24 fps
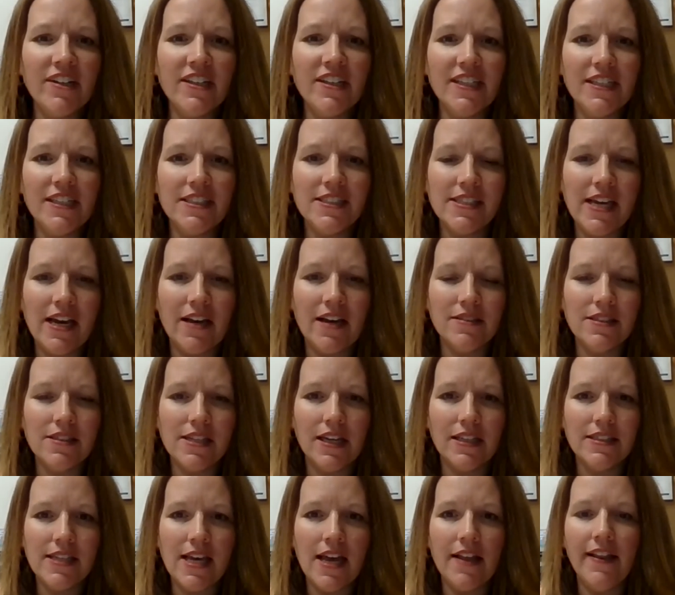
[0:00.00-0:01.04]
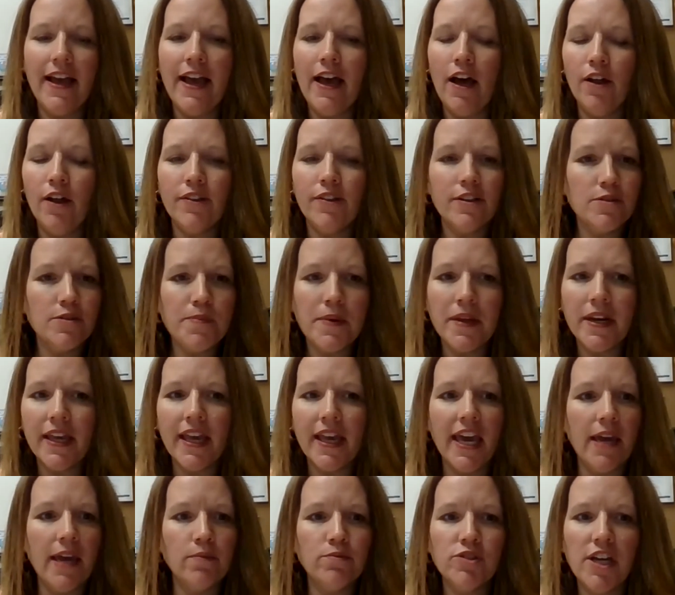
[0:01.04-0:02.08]
really sounds like telehealth has been a
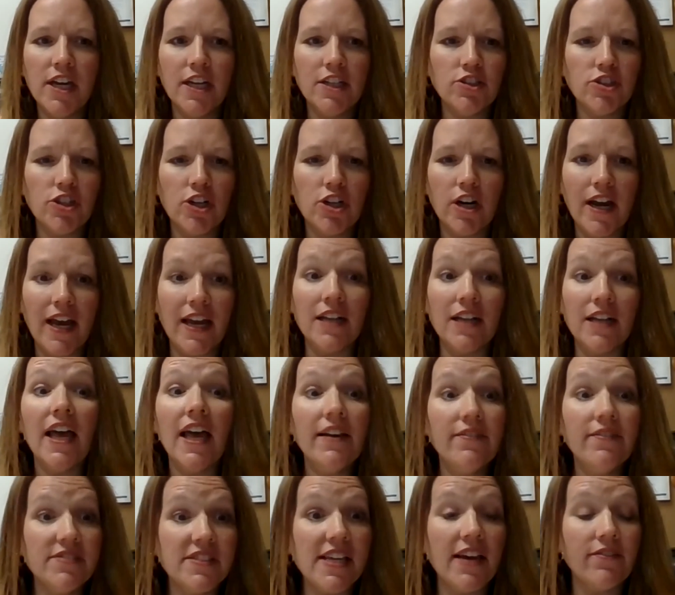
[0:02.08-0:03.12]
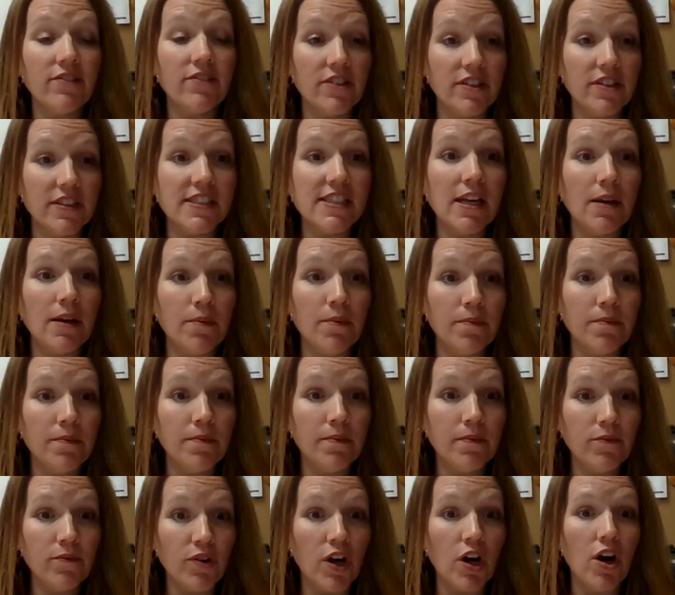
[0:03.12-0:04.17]
game changer and a lifesaver in some
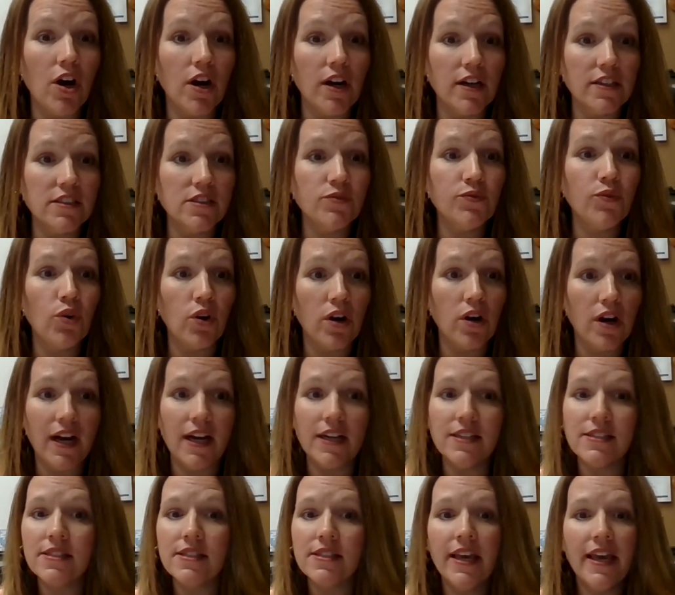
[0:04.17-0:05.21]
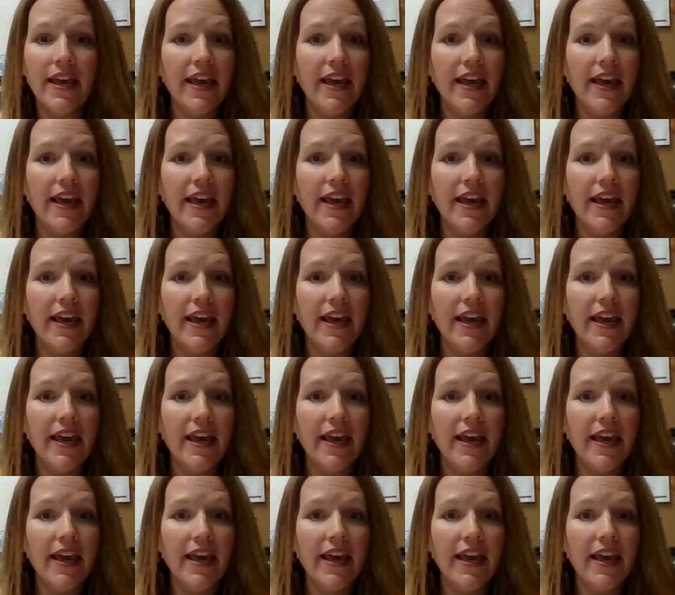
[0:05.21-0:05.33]
regards for us